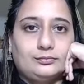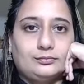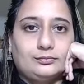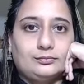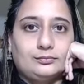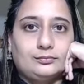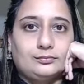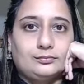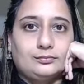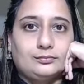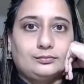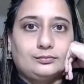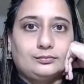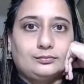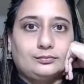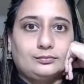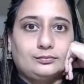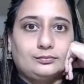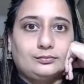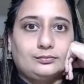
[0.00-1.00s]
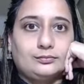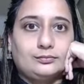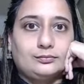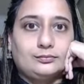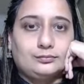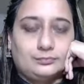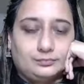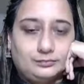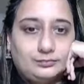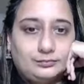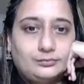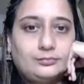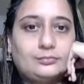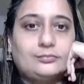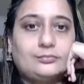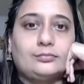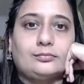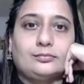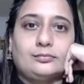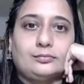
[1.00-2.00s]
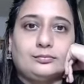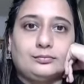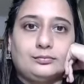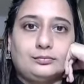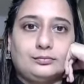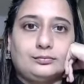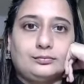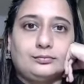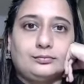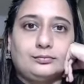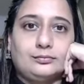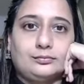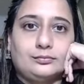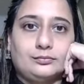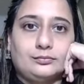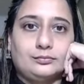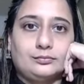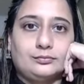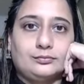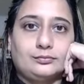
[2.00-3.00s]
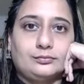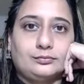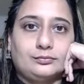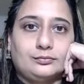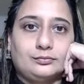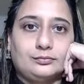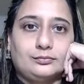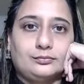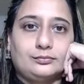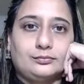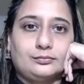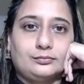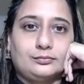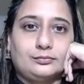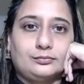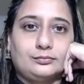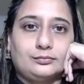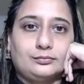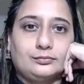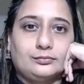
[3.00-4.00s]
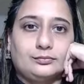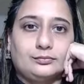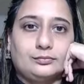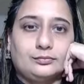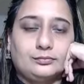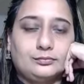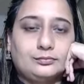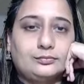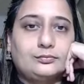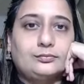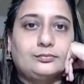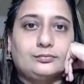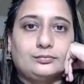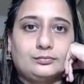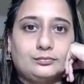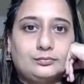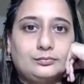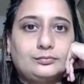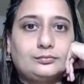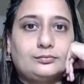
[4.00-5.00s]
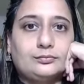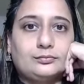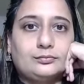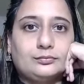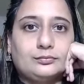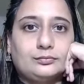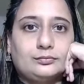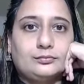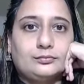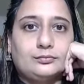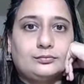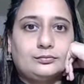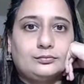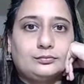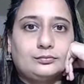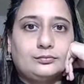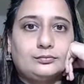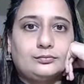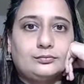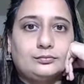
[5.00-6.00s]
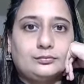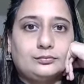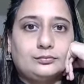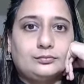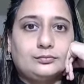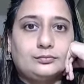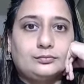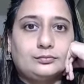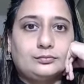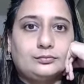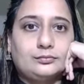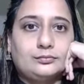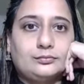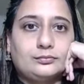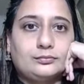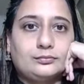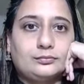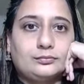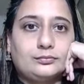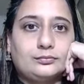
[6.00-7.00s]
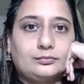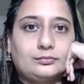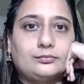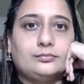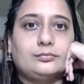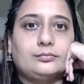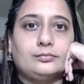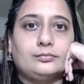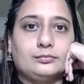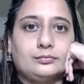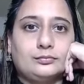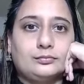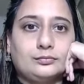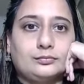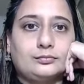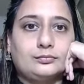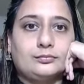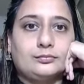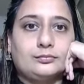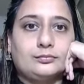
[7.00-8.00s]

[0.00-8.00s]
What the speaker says: This person isn't speaking.